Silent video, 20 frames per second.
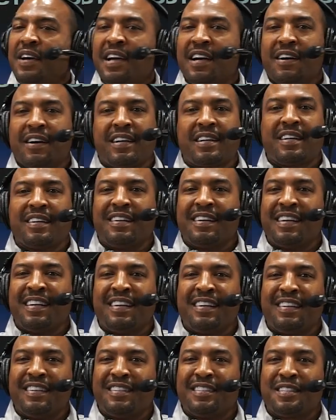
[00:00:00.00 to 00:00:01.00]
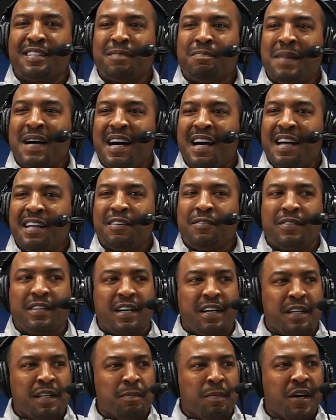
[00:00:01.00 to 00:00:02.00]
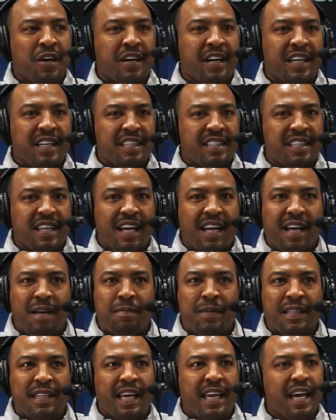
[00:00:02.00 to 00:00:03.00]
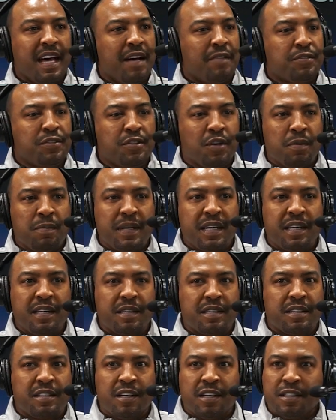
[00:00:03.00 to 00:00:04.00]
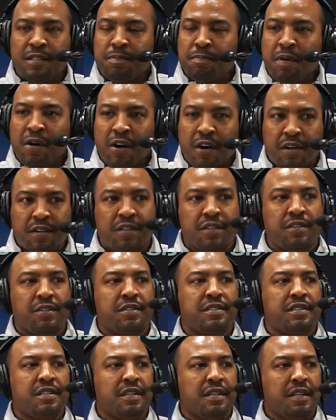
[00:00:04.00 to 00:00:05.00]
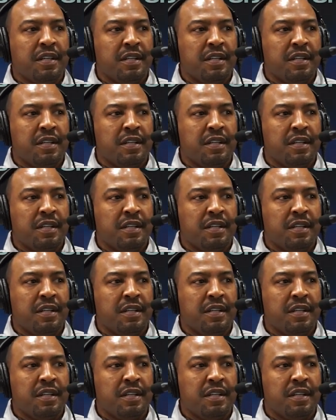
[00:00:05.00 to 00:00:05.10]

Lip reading: Erica is the mind over there, the marketing side, but they have so many good partners,